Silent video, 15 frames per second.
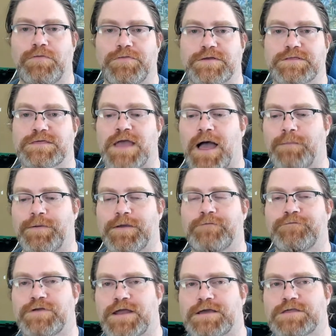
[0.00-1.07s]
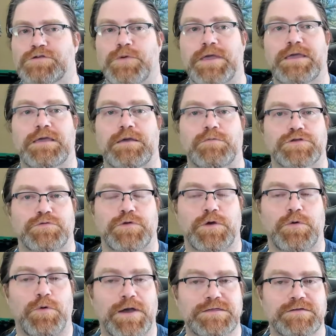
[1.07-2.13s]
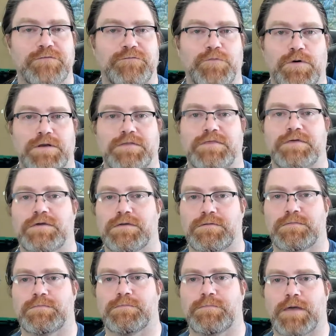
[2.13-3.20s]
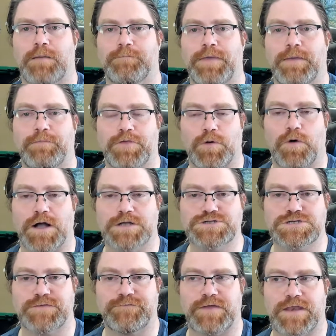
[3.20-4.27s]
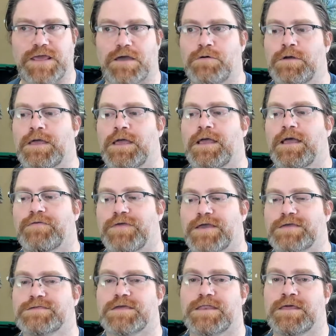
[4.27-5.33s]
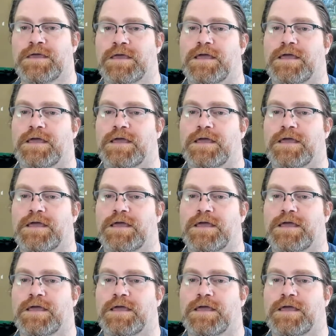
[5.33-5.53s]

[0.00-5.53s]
The topic for next week, it was a request of one of the uh, people that watched this video. They said,